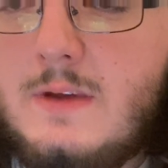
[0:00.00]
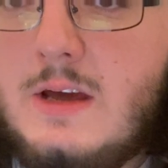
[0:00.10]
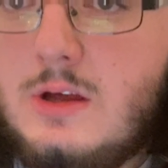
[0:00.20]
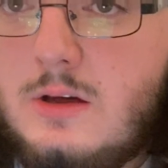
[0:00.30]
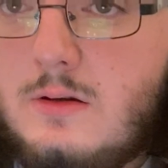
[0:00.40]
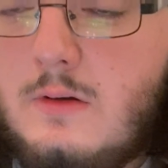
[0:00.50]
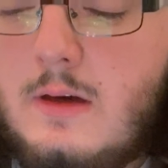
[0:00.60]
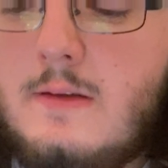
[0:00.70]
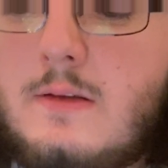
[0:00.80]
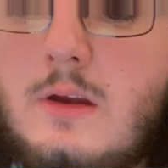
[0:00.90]
teaching
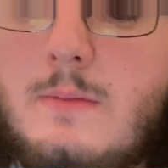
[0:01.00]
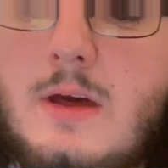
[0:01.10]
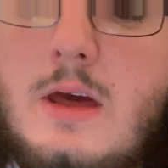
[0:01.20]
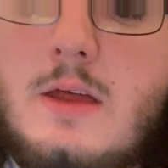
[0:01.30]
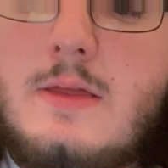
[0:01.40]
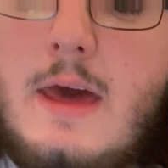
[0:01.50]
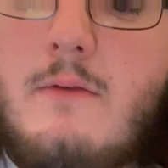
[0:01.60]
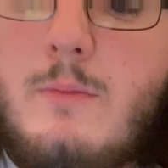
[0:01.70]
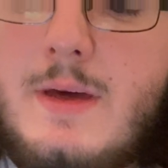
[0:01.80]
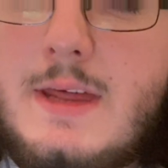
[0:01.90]
is going to be, they
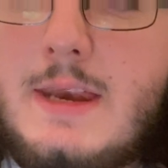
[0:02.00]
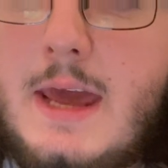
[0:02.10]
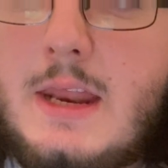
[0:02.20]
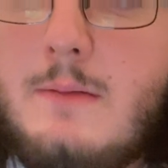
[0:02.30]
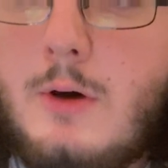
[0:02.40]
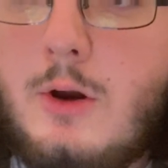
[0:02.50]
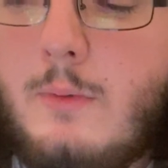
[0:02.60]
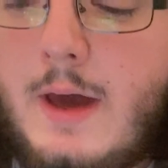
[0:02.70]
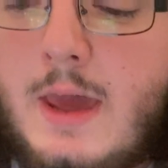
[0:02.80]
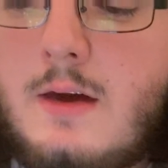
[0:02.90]
will be sedated but
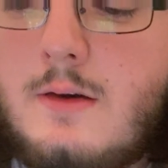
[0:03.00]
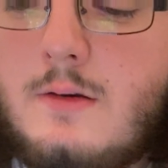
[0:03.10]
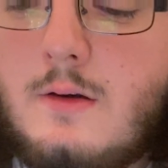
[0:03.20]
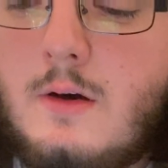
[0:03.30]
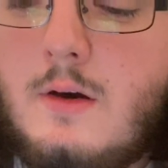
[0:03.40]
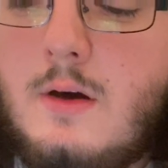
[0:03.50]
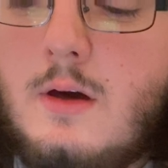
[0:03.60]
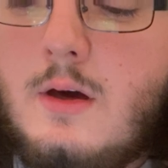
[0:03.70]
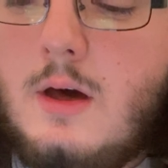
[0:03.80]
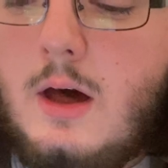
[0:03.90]
awake.
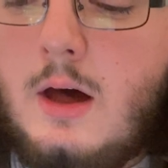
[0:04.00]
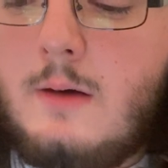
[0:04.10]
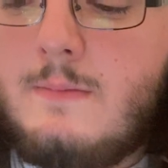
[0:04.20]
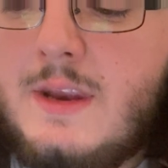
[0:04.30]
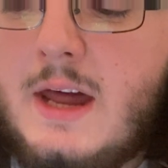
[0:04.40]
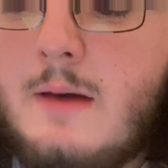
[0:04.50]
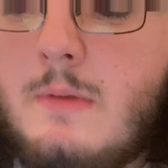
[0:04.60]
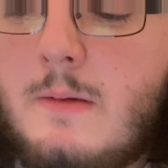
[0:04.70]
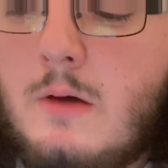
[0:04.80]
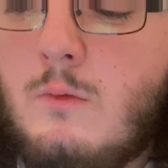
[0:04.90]
The dye
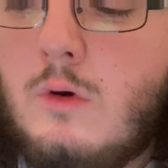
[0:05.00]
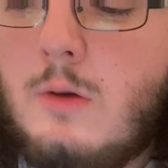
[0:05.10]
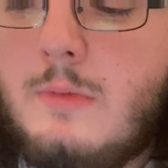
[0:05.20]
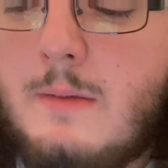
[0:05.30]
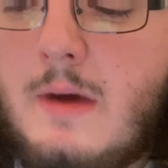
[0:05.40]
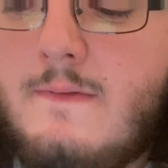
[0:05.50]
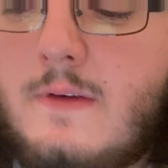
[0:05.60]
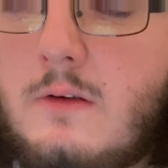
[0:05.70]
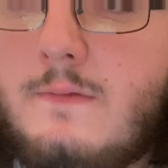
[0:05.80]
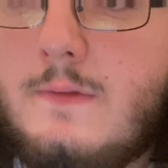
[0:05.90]
may be warm and they may
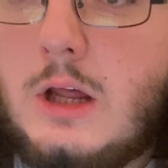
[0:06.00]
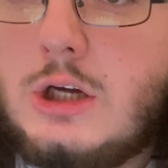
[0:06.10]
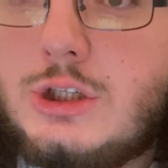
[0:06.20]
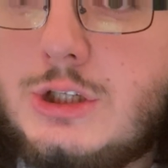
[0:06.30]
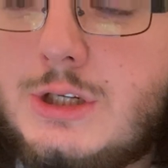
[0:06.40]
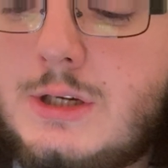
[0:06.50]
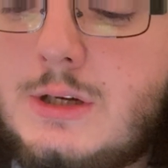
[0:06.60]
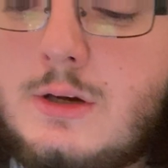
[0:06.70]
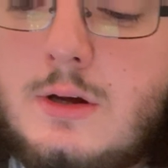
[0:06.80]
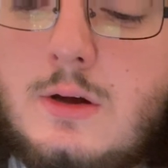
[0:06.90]
feel flushed.
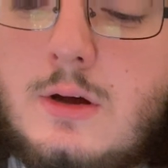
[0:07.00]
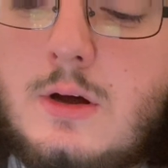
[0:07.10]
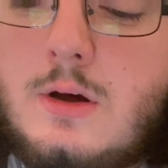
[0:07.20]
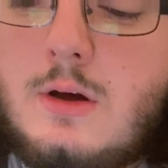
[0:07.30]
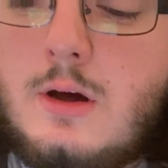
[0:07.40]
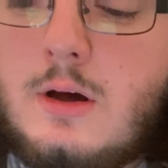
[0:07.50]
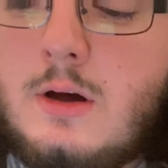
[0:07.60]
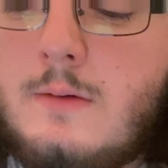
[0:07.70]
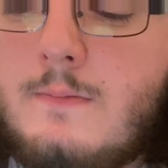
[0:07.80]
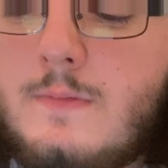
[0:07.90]

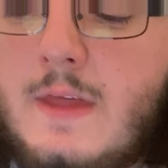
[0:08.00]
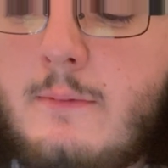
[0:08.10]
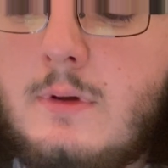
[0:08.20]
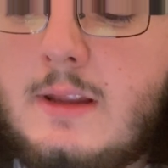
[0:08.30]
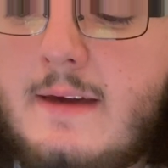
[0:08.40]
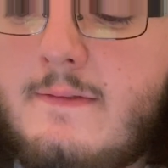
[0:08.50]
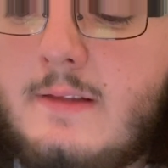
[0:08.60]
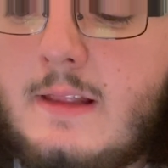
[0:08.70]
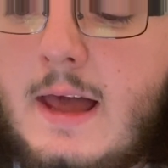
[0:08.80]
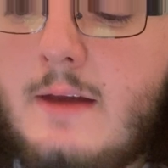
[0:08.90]
They will lay
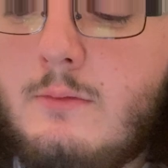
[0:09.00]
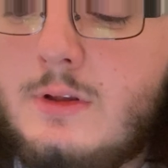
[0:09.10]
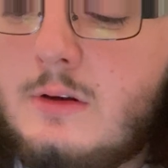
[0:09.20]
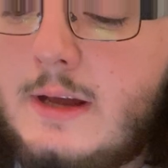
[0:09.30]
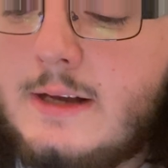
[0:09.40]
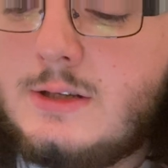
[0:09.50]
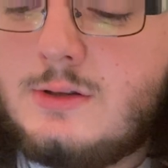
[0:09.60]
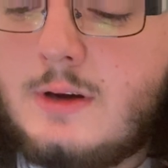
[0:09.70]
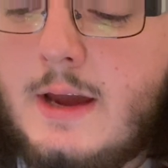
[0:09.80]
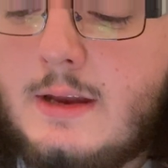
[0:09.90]
flat with their legs
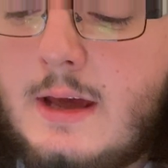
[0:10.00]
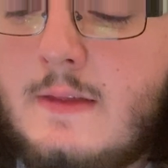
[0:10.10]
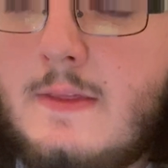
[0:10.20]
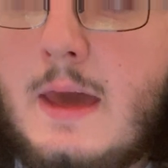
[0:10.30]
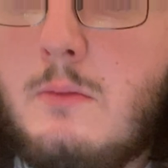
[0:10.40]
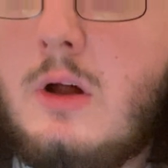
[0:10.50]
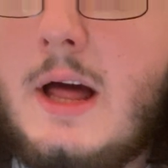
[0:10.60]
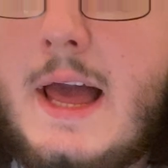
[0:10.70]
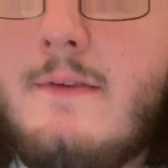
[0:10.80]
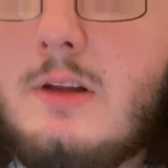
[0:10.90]
straight, and they will
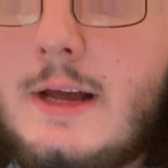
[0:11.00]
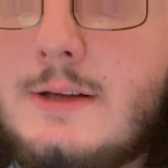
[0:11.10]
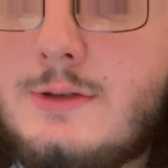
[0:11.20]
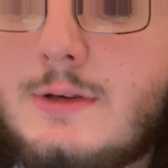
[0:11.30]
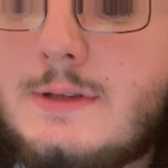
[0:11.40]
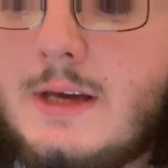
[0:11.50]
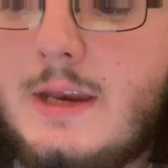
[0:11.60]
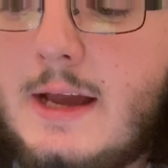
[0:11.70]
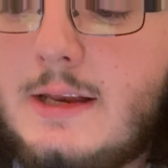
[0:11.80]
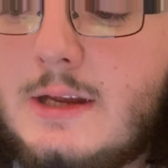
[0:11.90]
have electrodes
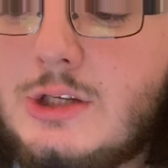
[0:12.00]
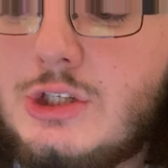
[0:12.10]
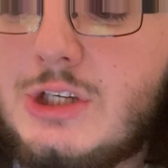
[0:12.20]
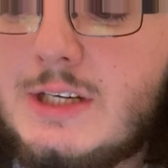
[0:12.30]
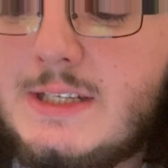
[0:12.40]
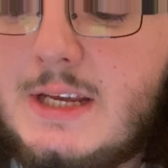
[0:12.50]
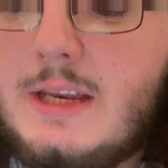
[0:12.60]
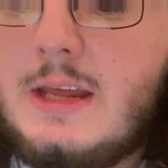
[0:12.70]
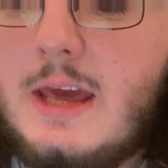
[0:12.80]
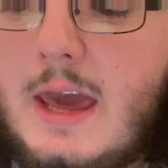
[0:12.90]
connected just
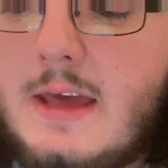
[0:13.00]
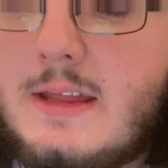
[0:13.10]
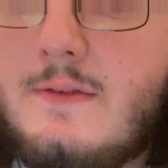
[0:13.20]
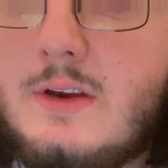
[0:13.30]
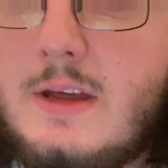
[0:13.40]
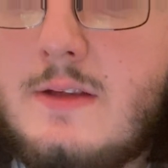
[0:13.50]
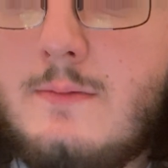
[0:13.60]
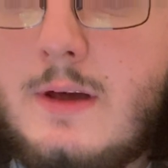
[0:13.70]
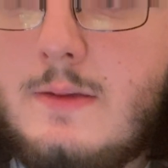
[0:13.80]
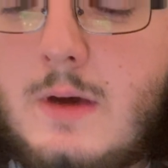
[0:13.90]
in case of a
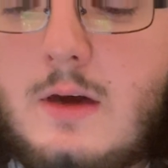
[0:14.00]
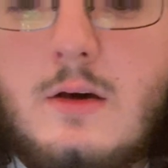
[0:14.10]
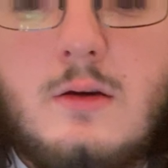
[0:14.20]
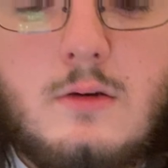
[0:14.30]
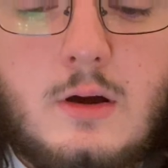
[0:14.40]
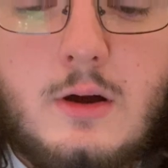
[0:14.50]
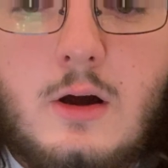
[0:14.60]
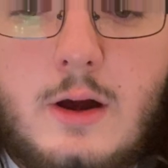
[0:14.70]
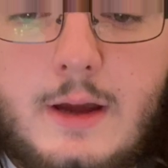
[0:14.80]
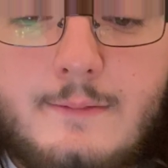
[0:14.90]
dysrhythmia
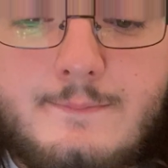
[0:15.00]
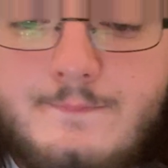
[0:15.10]
occurring